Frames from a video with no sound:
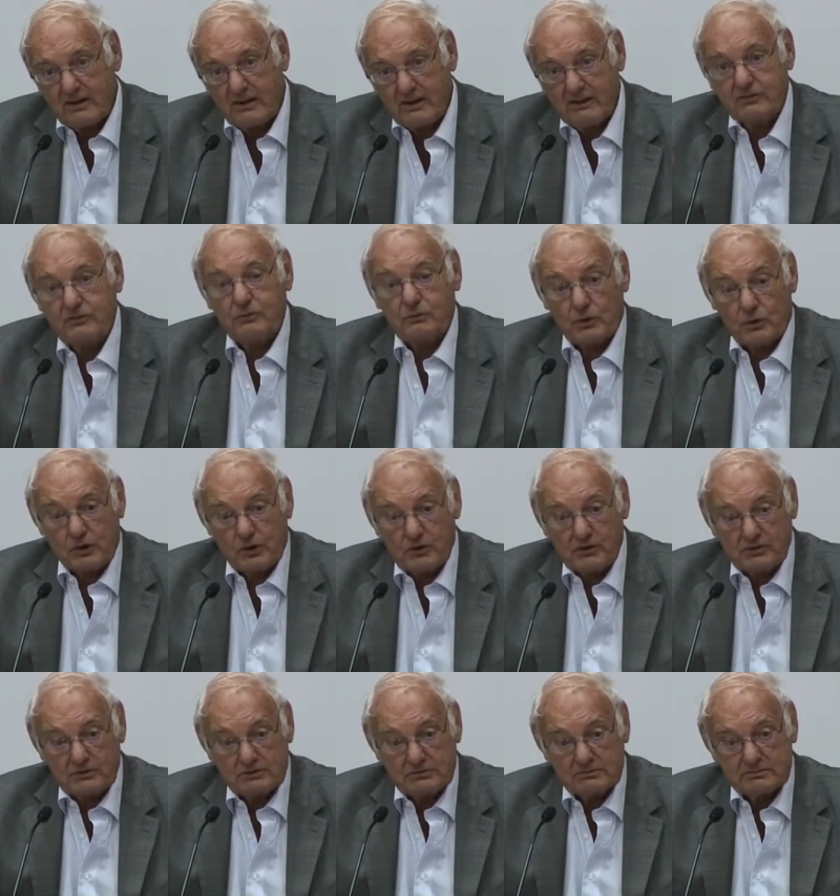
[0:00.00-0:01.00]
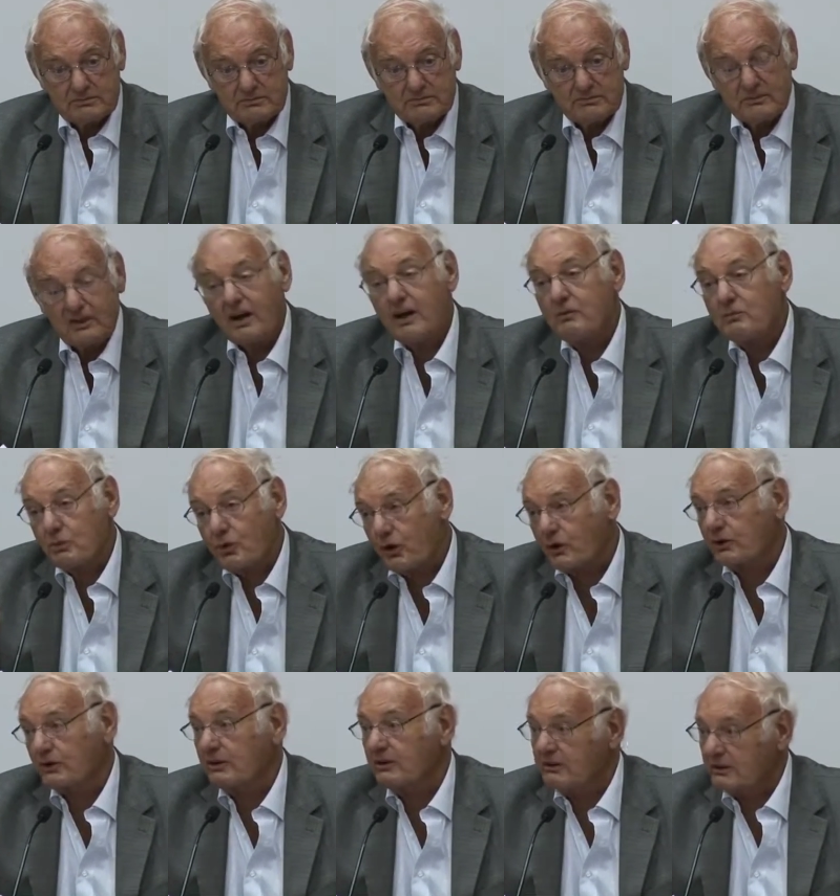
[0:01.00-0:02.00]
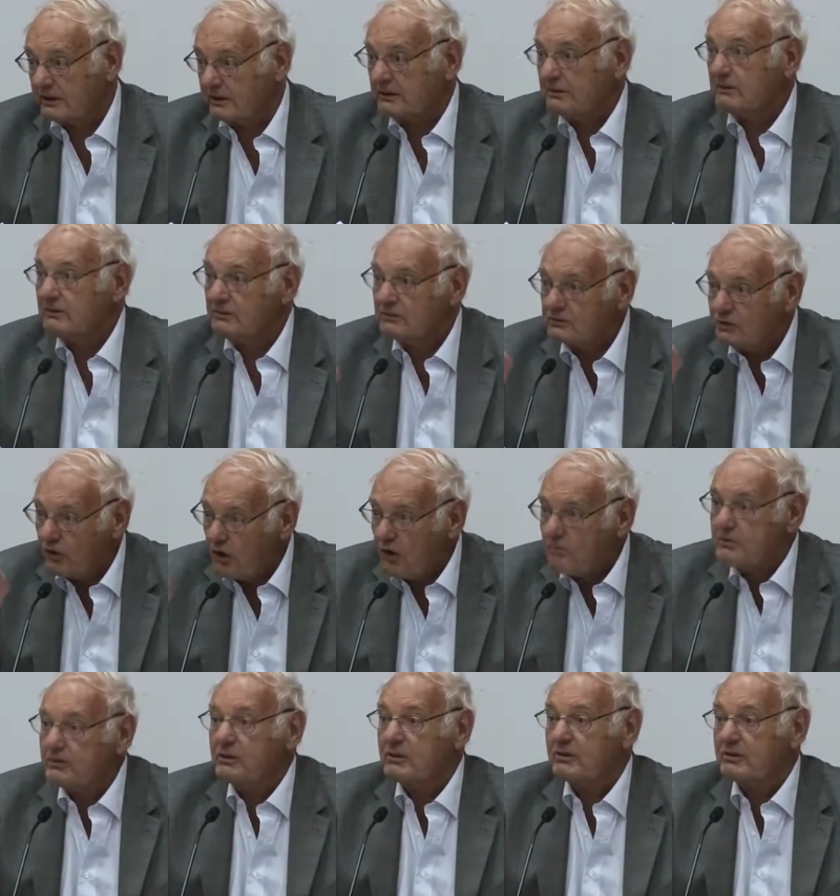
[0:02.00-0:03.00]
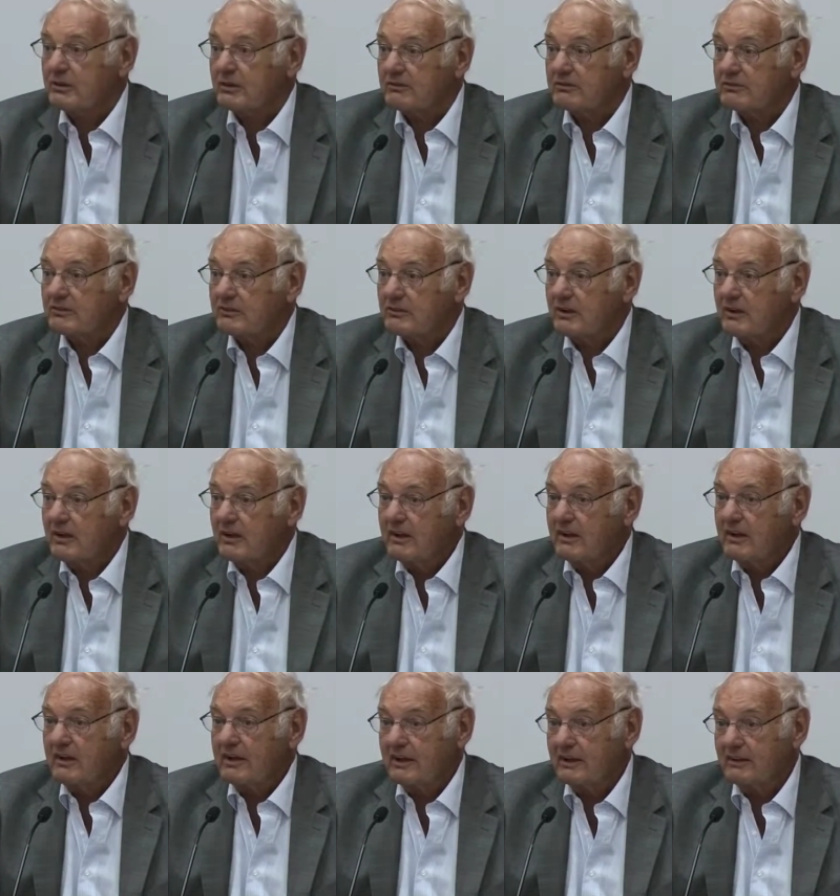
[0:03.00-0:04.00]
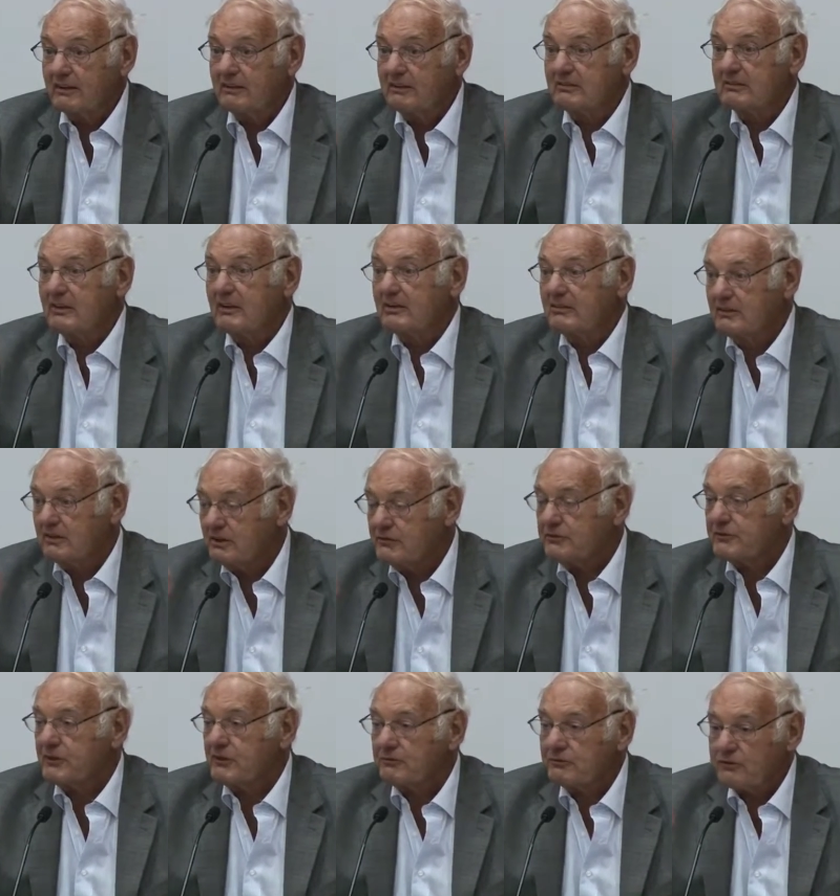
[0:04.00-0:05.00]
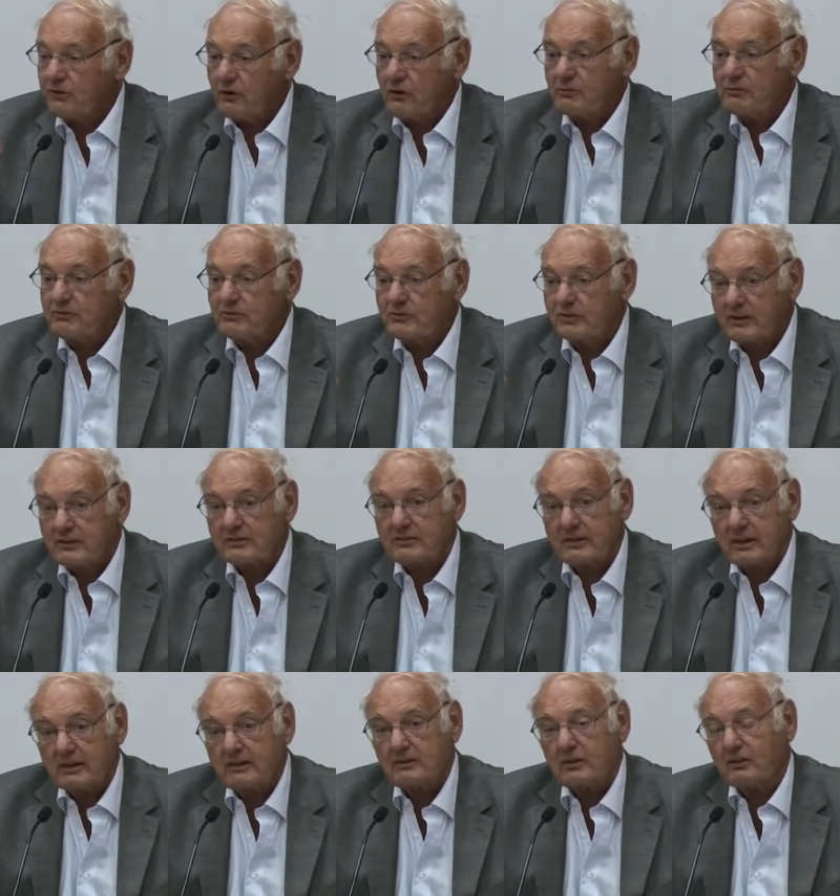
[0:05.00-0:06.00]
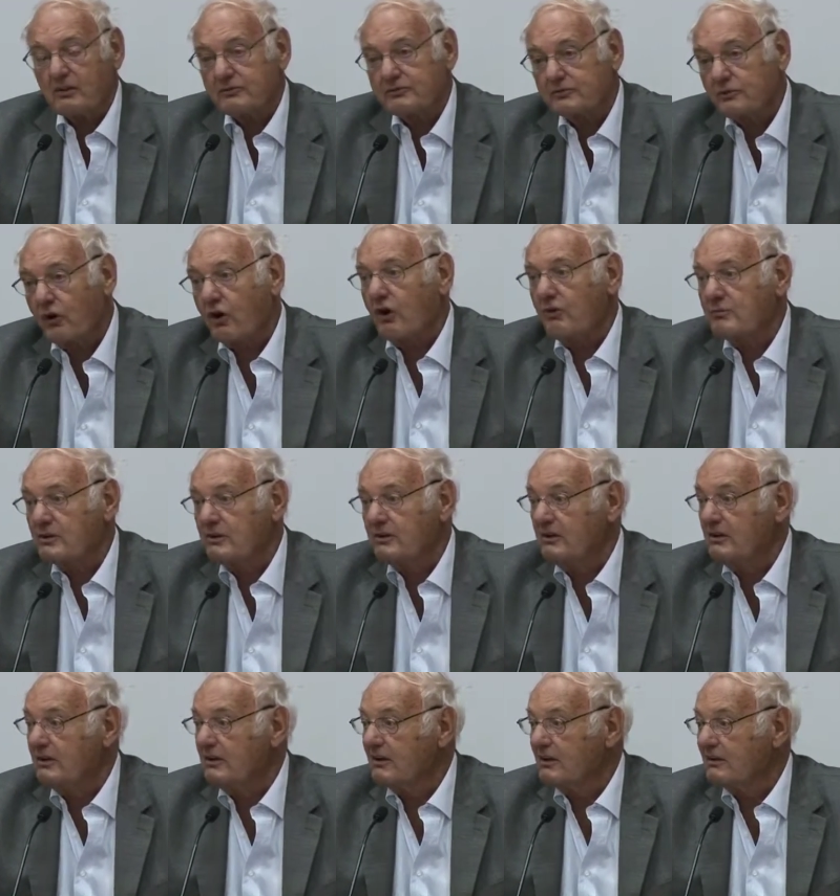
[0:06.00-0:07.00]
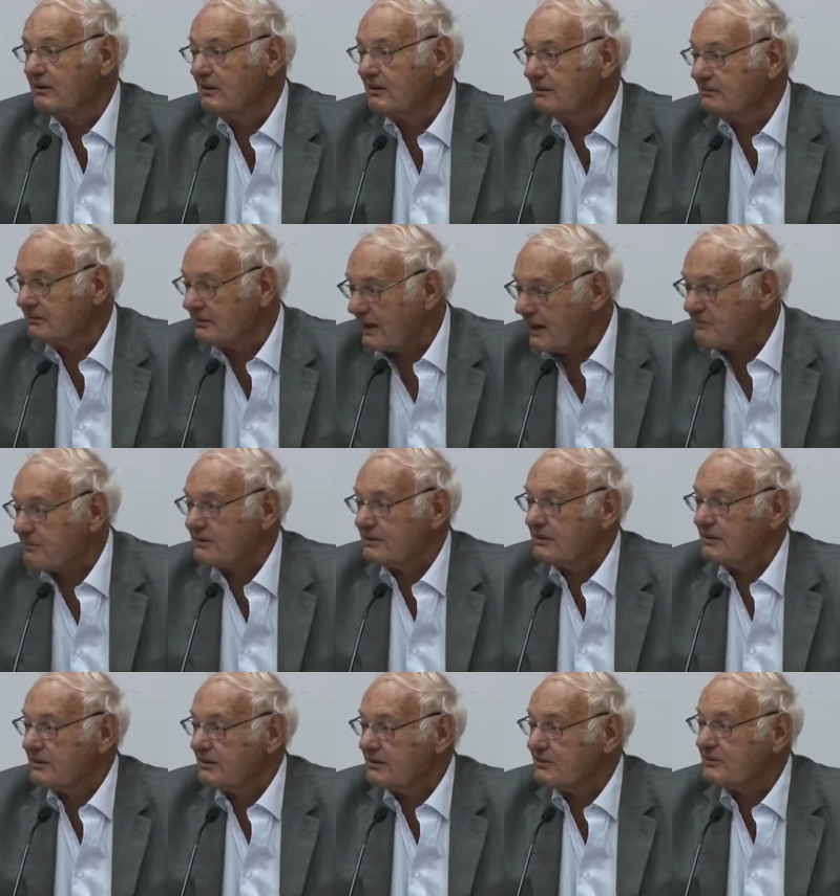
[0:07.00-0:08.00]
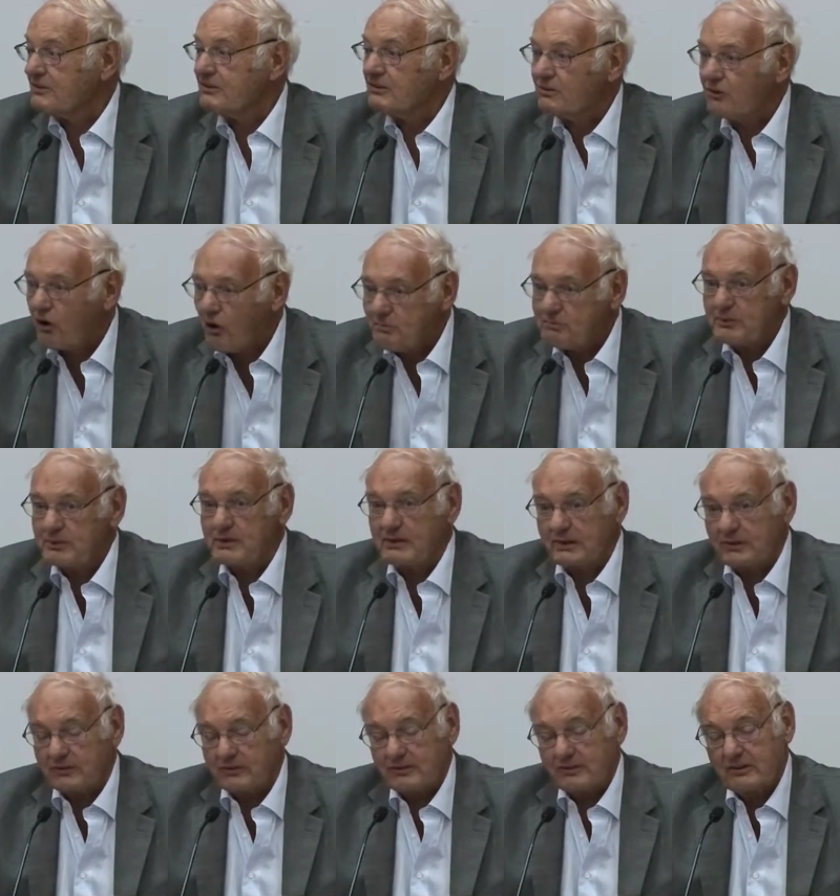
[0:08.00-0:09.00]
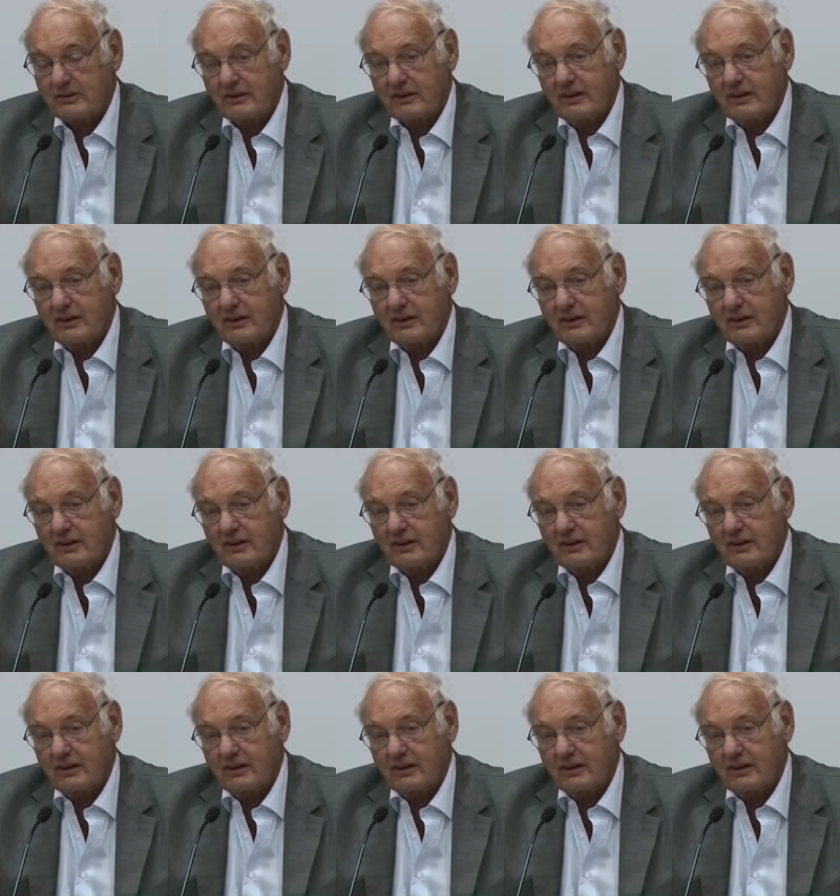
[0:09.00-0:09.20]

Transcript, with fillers: in the world are working in cooperatives in different forms than that of normal capitalist companies.